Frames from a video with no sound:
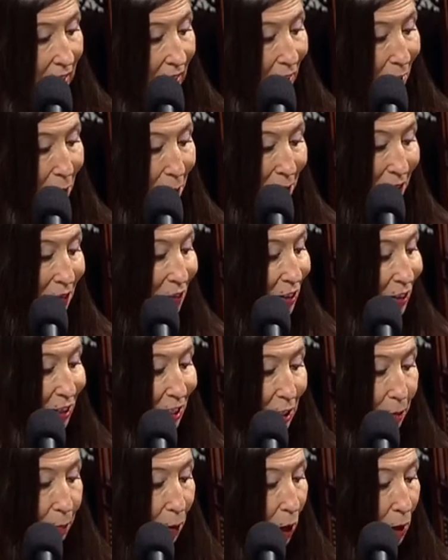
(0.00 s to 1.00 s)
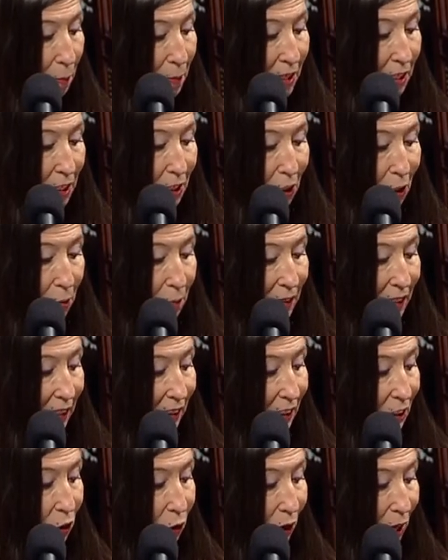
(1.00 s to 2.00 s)
However, the department determined that
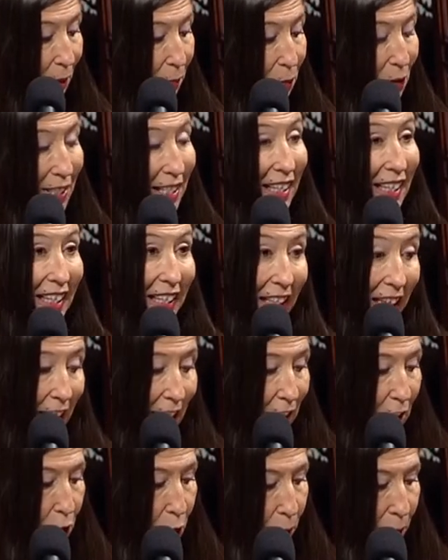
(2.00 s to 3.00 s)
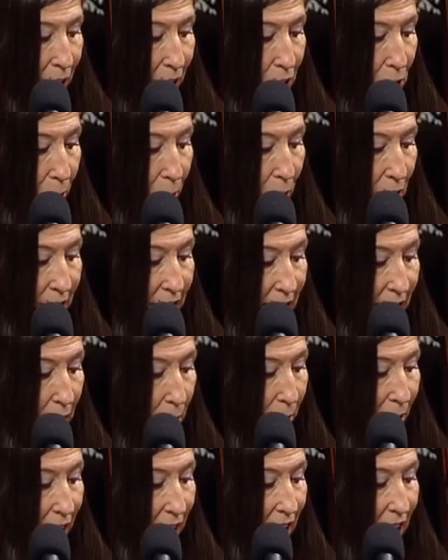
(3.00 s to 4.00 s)
the tribe was ineligible to
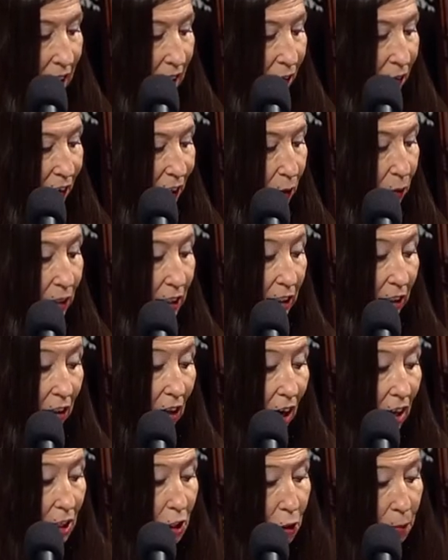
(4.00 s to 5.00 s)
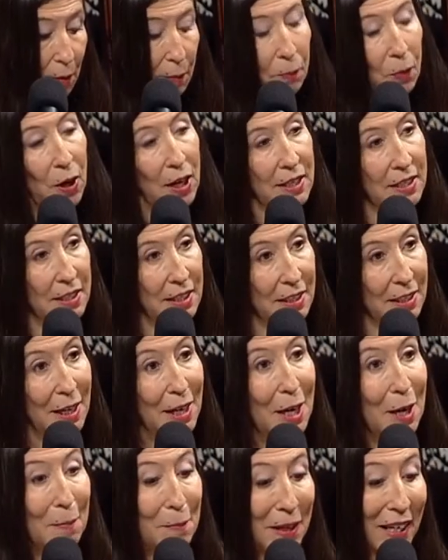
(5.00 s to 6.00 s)
participate in the federal acknowledgement process
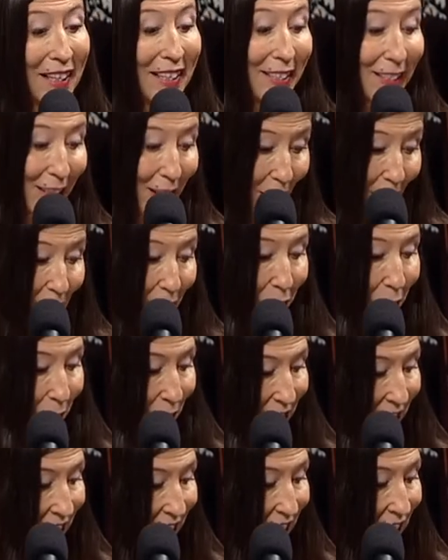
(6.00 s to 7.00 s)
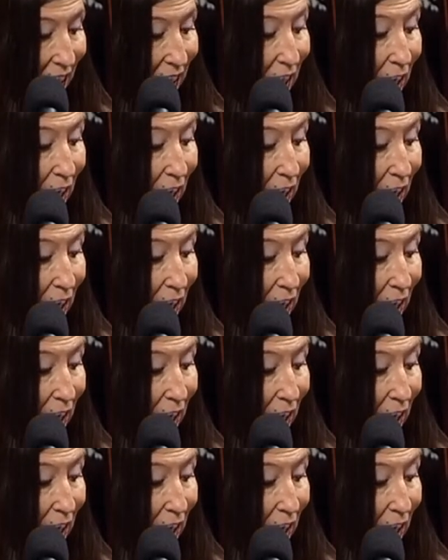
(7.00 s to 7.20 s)
because Congress,